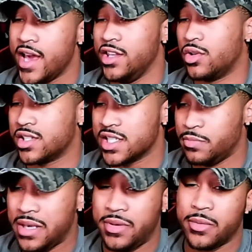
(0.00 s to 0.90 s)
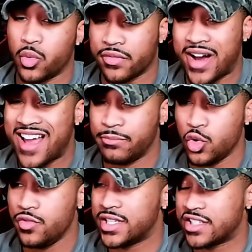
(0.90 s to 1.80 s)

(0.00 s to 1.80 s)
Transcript: and you can just beat people with 5 moves.